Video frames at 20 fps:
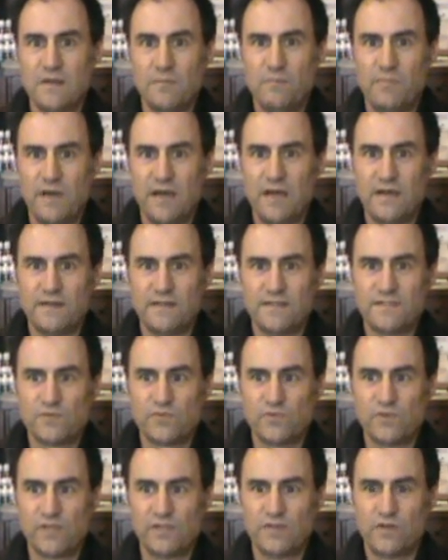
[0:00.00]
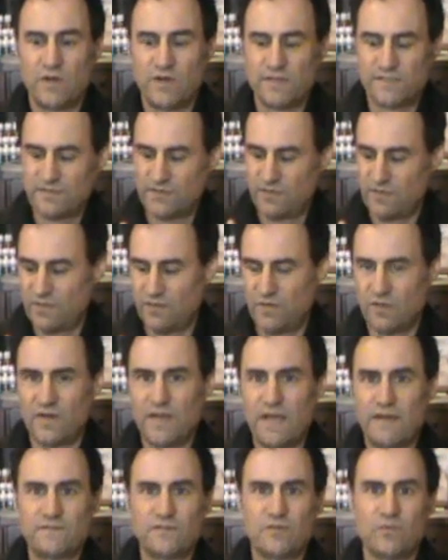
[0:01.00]
but it's really nice to not
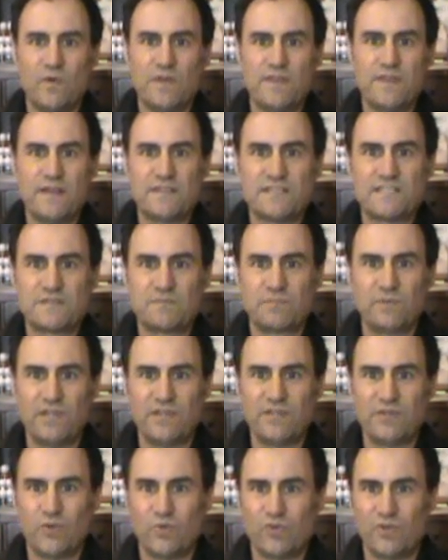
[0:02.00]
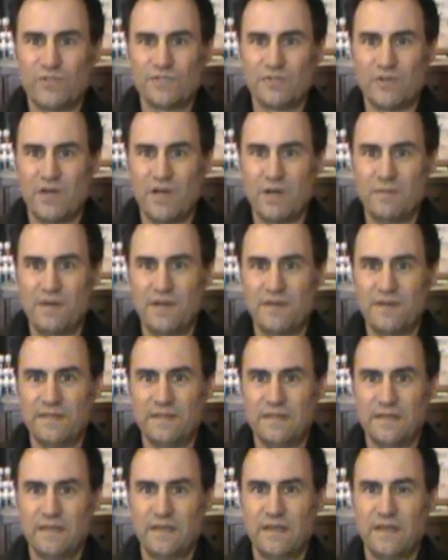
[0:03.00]
have to wear that splint all the time,
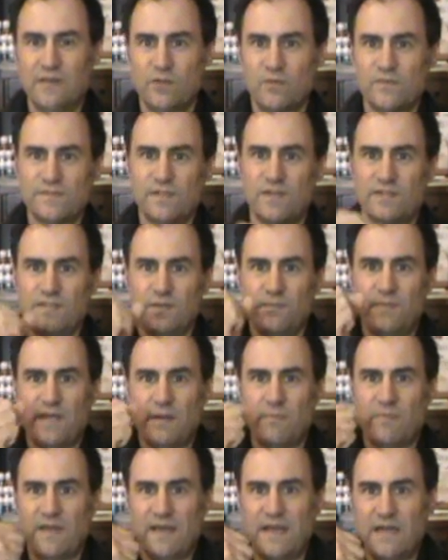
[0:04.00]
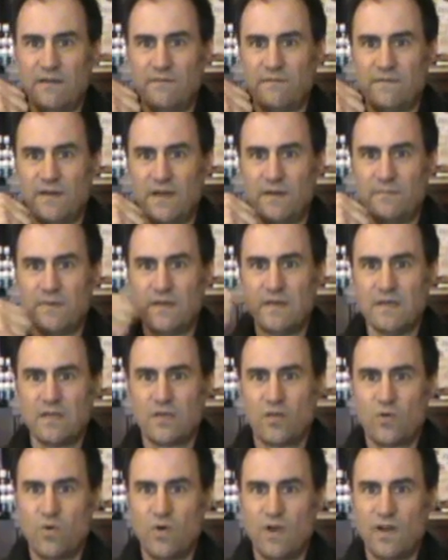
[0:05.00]
and also to be able to have
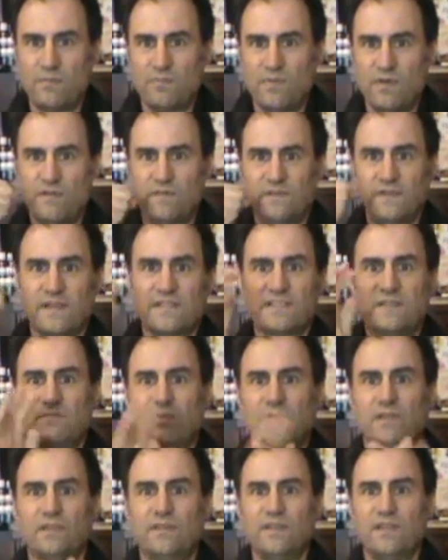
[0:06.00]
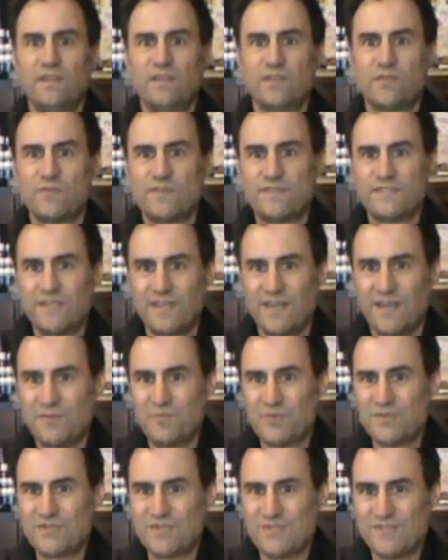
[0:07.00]
quite a bit of flexibility in the wrist
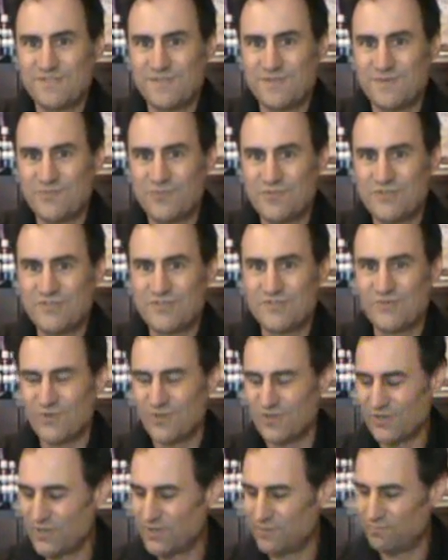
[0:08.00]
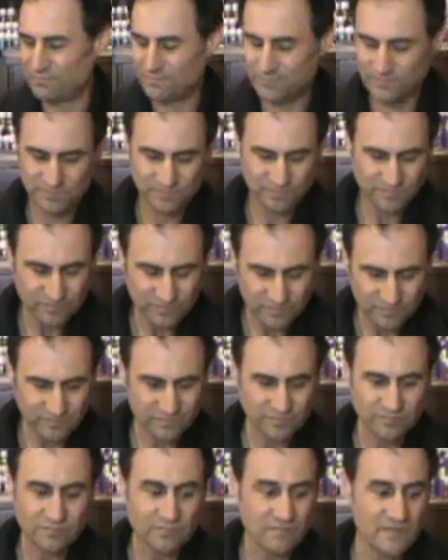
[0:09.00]
again, which is really good.
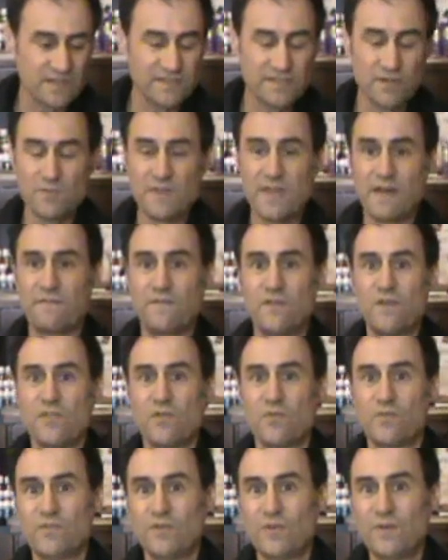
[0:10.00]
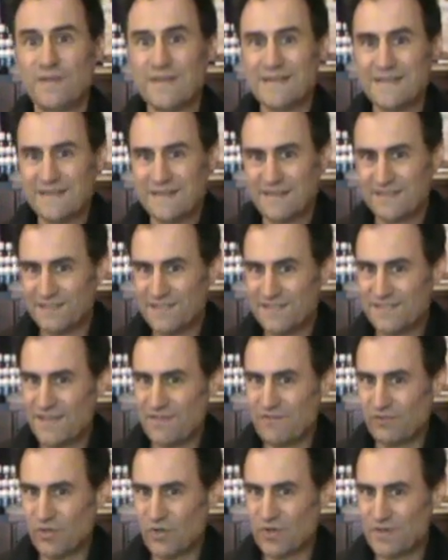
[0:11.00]
So without further ado, let's
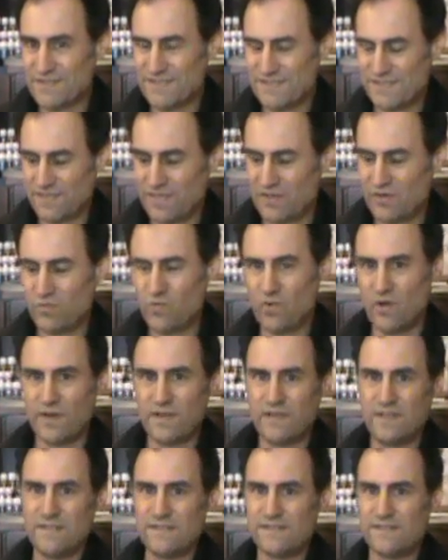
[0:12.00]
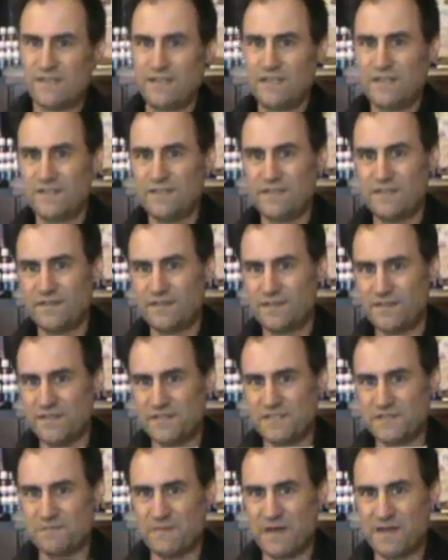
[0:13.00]
have a look and see what is in
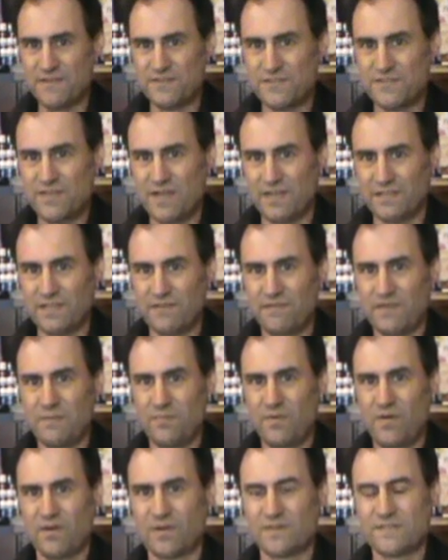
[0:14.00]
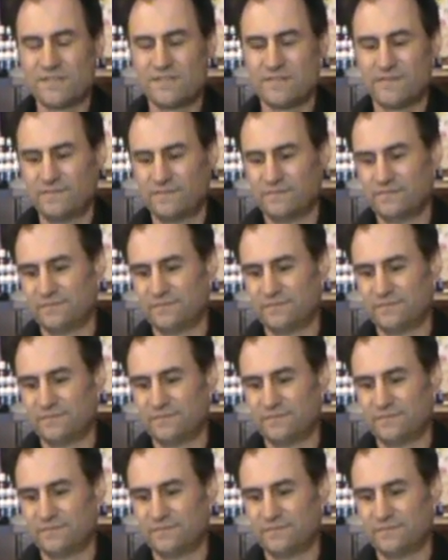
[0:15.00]
this month's Young Living box.